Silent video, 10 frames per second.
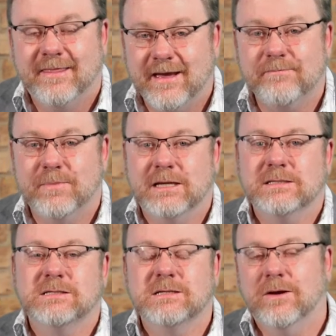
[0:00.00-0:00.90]
That
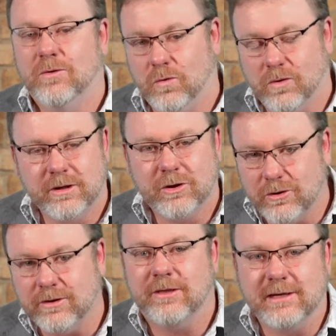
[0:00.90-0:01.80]
means all the
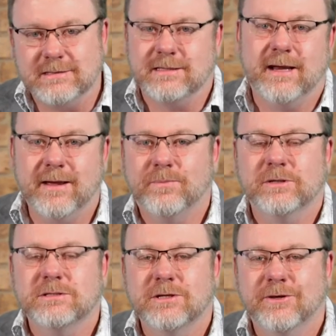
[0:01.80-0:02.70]
good things that
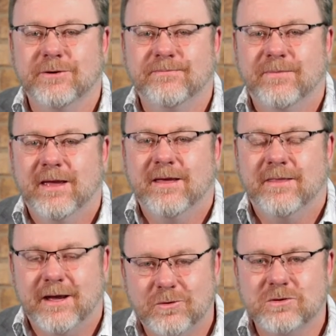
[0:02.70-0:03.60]
happen to you.
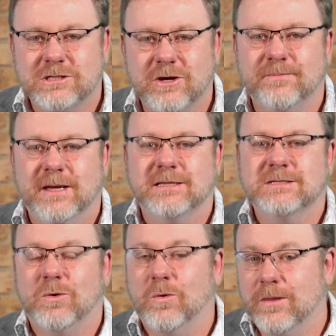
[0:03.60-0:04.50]
That also
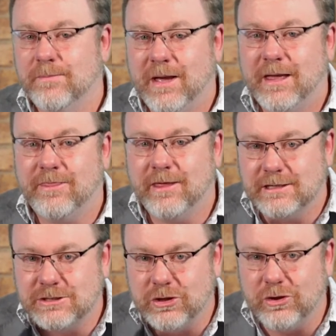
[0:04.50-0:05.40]
means all the bad
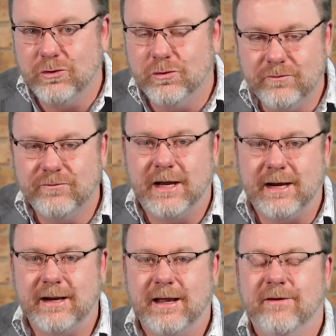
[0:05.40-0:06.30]
things you've
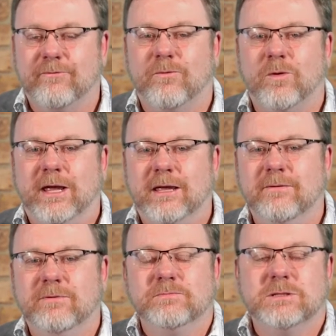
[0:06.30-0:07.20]
done. If we
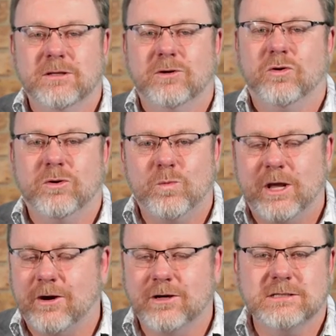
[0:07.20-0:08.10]
give them to the Lord and
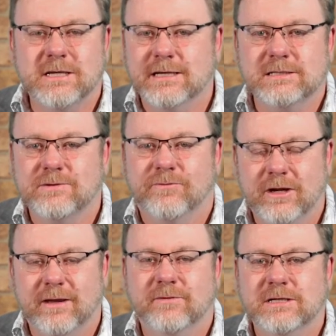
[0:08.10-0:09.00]
we ask His
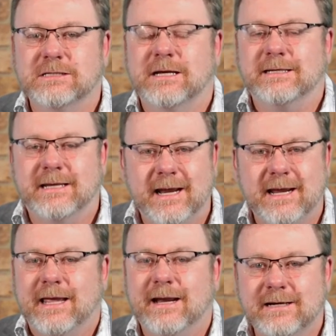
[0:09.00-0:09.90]
forgiveness and
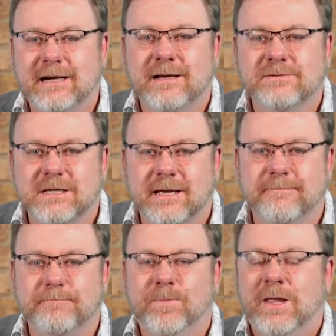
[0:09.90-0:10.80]
dedicate our lives to
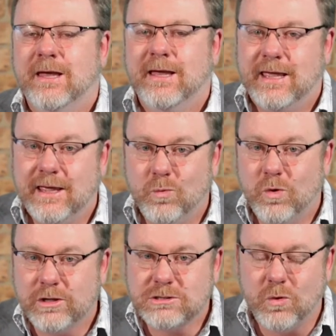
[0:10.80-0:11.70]
Him, He
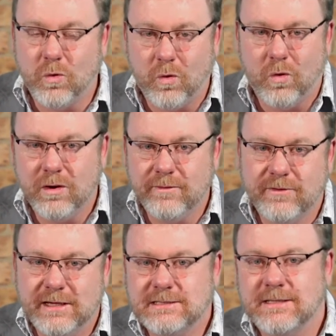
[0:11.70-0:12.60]
works all
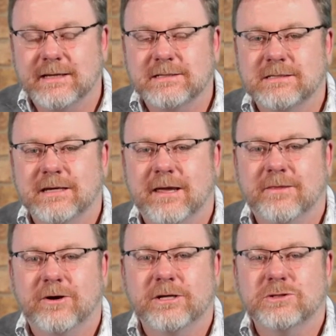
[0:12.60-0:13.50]
of these things
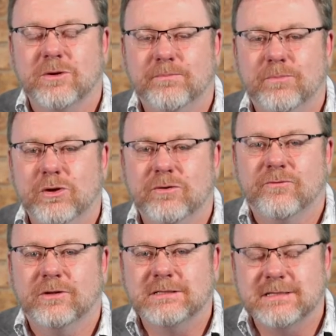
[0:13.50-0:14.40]
together into a
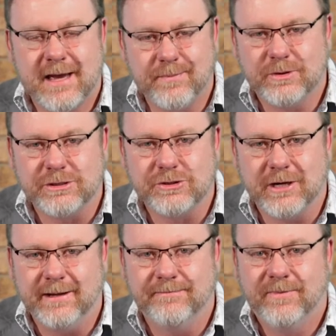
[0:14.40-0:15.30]
beautiful
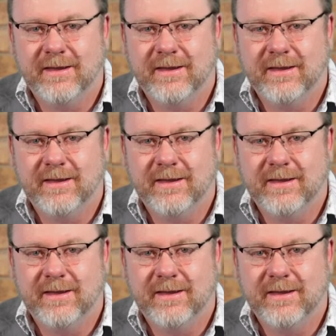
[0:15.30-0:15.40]
tapestry.